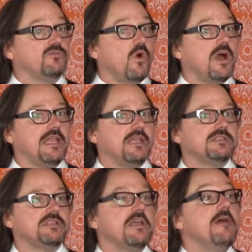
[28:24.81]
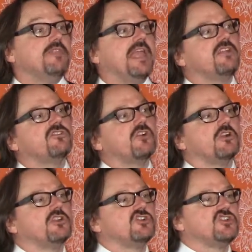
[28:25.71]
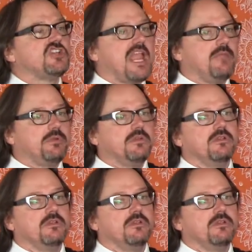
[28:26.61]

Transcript: One is they can start to shape